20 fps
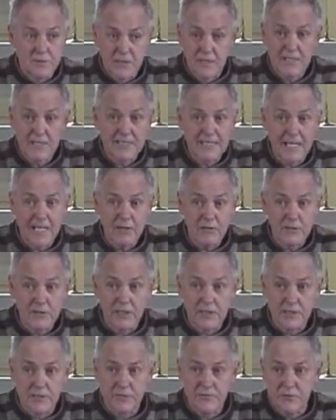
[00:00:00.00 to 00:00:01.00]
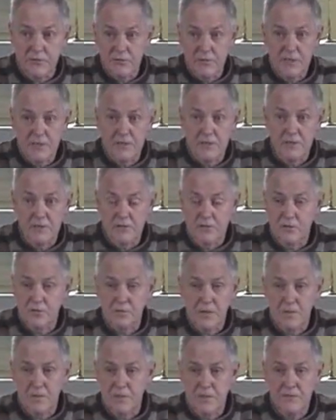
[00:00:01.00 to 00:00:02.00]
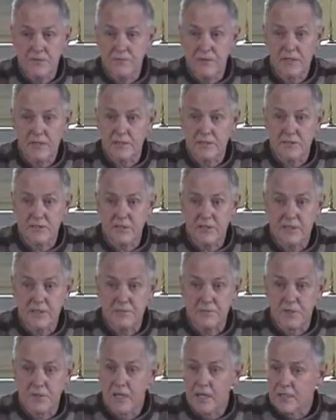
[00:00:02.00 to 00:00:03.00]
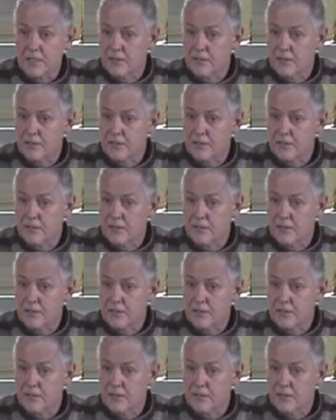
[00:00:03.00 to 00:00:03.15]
Particularly nowadays, if you read a newspaper, even like the Times,